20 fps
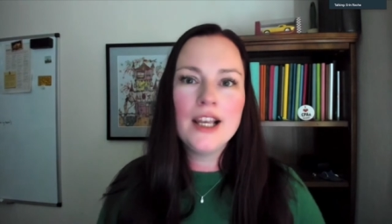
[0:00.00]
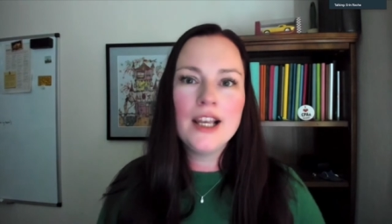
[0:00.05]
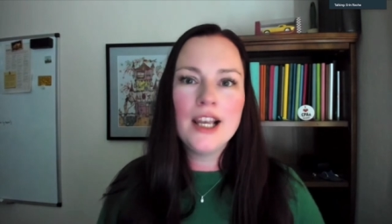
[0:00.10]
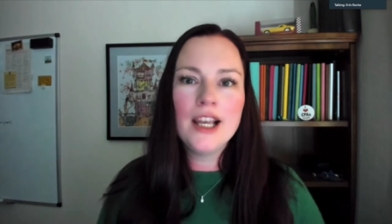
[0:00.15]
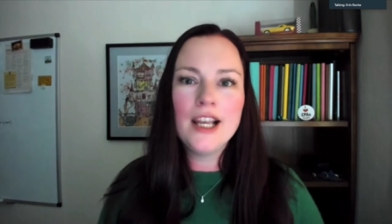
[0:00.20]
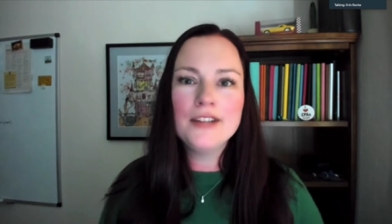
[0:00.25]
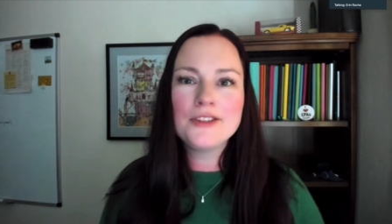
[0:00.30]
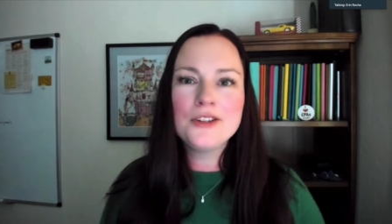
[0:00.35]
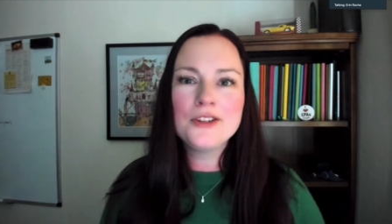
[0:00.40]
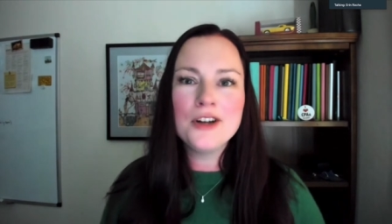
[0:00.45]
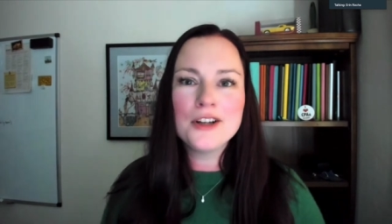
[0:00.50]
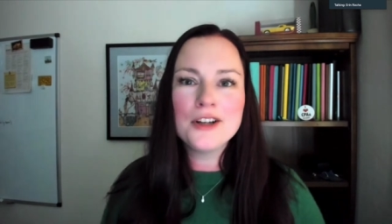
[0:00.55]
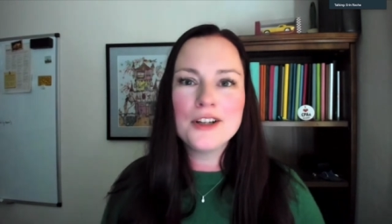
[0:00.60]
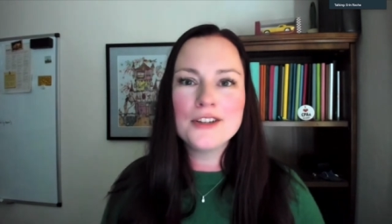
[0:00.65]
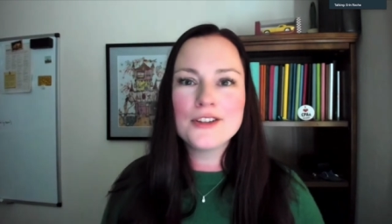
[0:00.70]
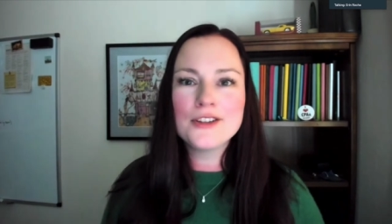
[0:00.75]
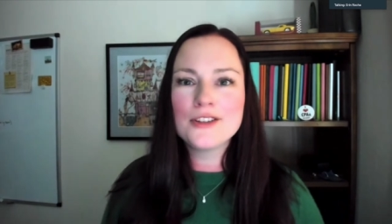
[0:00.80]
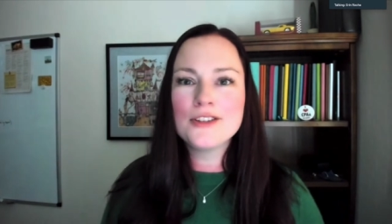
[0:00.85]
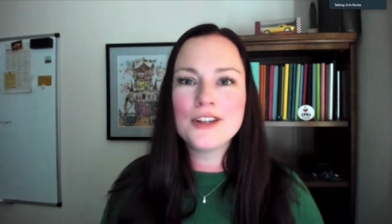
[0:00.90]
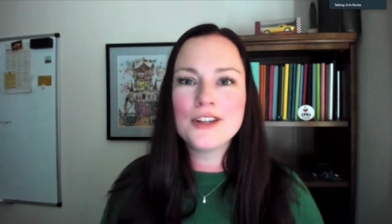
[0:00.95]
It's not
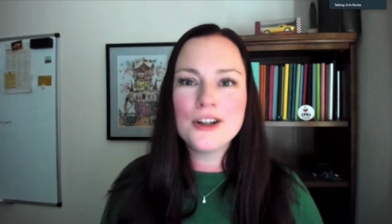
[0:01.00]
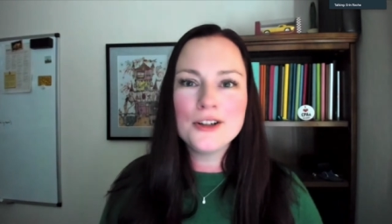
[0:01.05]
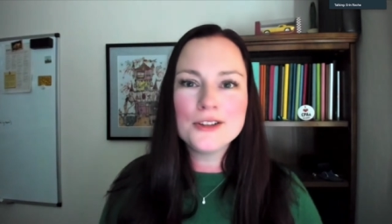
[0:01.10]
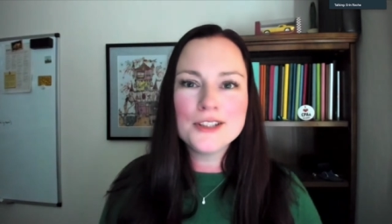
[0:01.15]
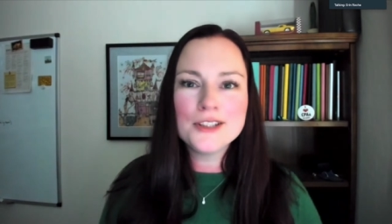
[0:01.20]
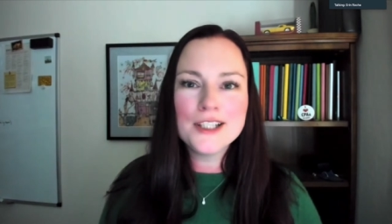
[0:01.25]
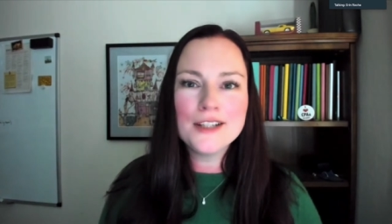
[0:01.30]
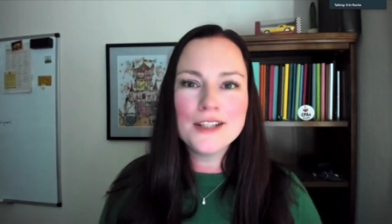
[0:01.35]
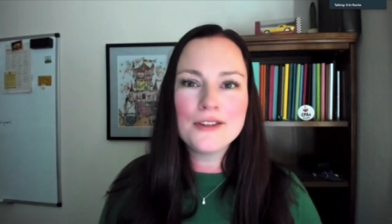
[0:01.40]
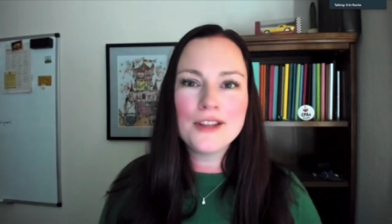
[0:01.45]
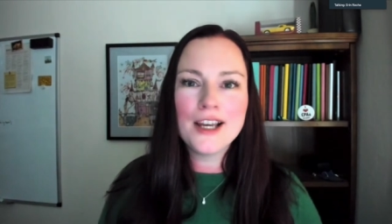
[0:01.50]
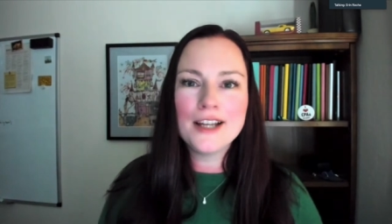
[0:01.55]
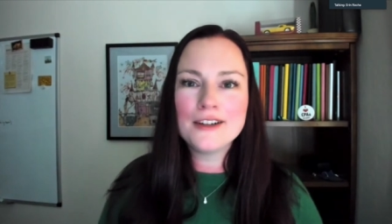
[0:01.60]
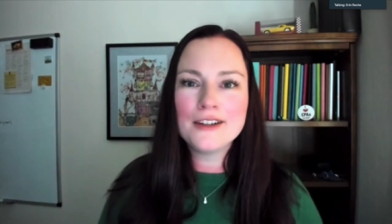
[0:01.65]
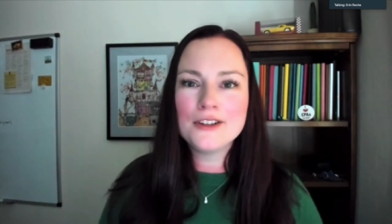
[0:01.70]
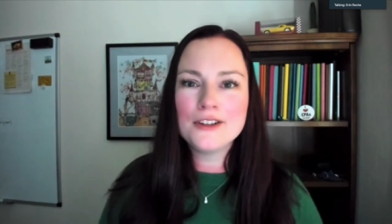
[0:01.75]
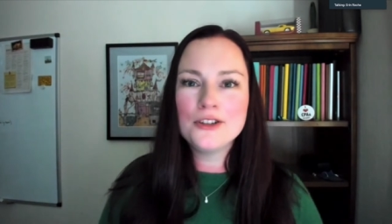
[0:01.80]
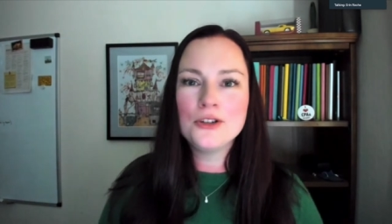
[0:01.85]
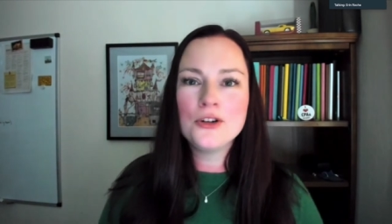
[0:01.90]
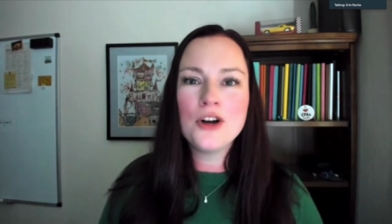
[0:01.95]
necessarily that
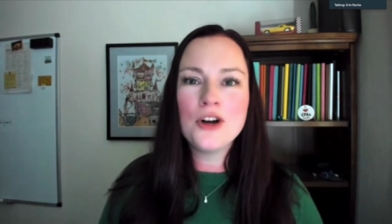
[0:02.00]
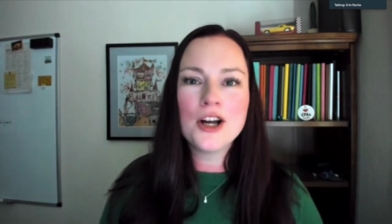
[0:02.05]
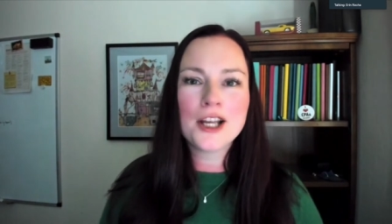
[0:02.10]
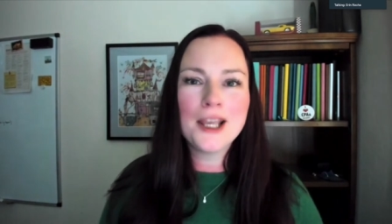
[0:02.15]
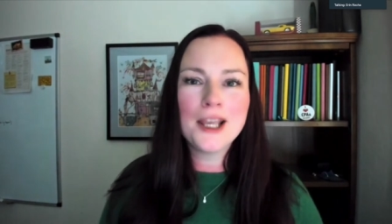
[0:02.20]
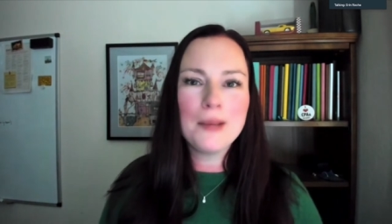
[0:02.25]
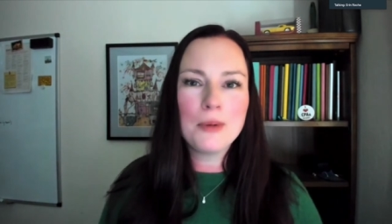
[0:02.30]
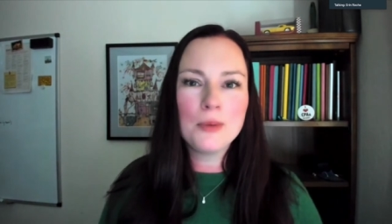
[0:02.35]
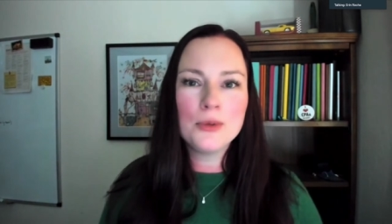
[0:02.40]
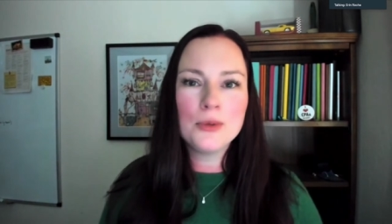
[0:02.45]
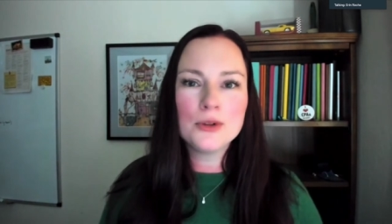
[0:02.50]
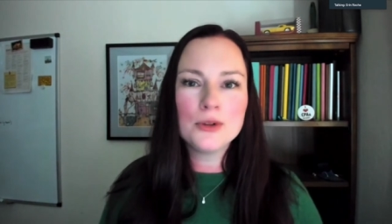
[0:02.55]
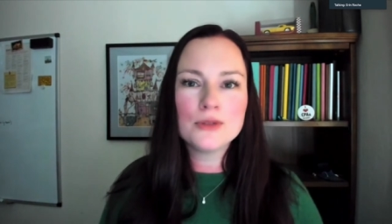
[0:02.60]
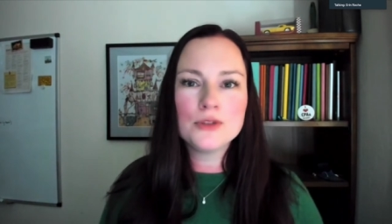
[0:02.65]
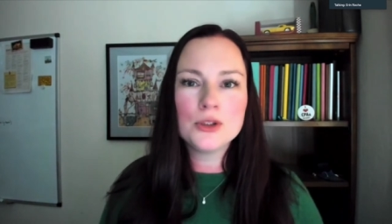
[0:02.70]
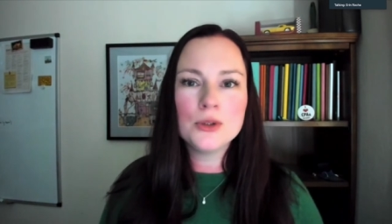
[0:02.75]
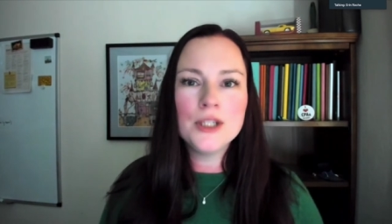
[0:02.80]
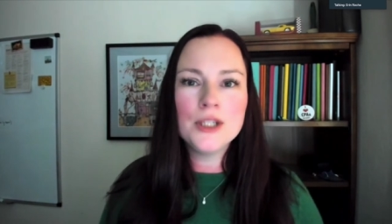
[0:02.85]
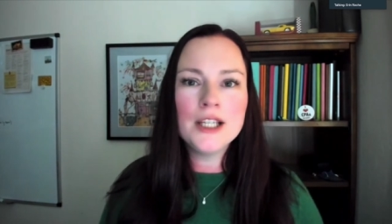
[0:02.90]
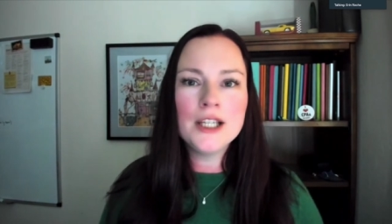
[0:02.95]
you're not capable of
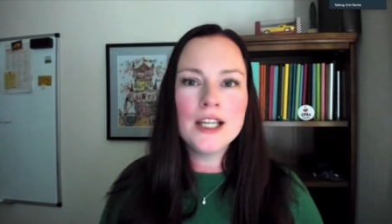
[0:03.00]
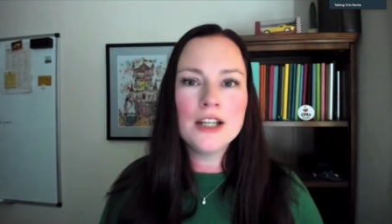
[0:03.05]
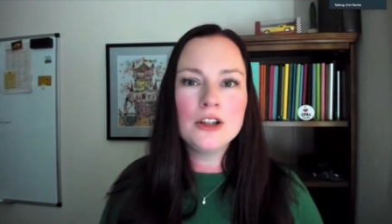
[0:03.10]
doing it.